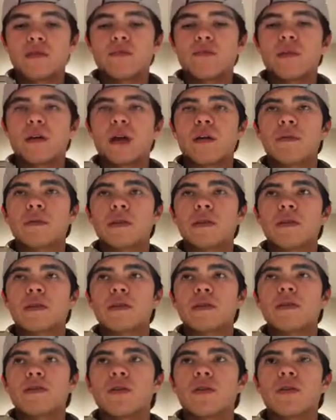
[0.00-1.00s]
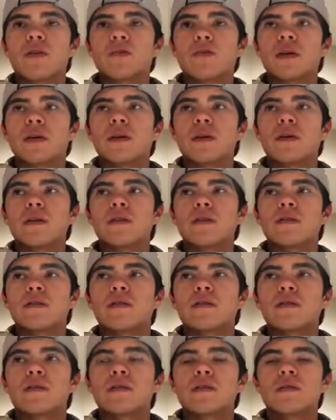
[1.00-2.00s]
population growth
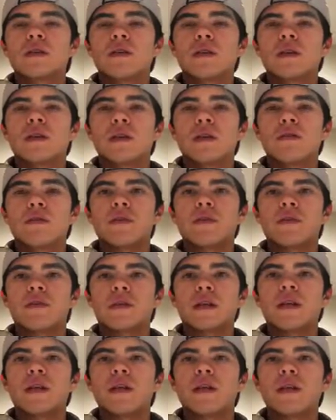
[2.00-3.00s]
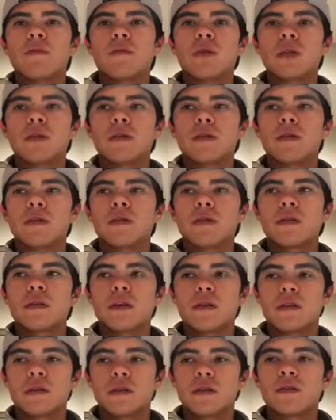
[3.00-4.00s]
because there's never a steady number
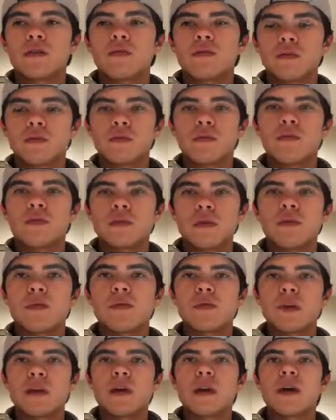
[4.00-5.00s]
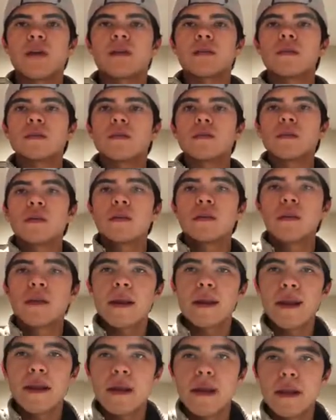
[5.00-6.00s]
and there's always more people being added.
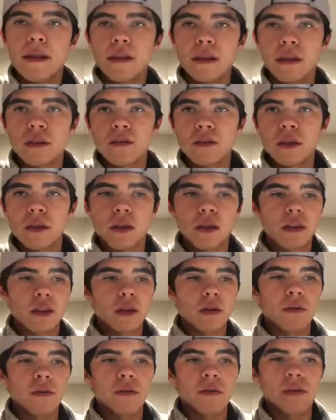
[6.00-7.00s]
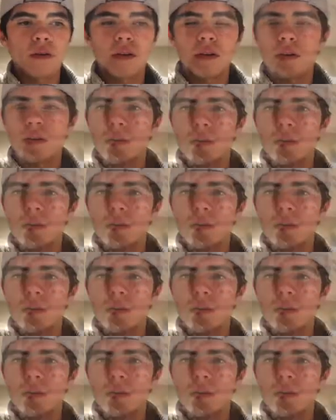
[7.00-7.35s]
That's why I got that one wrong.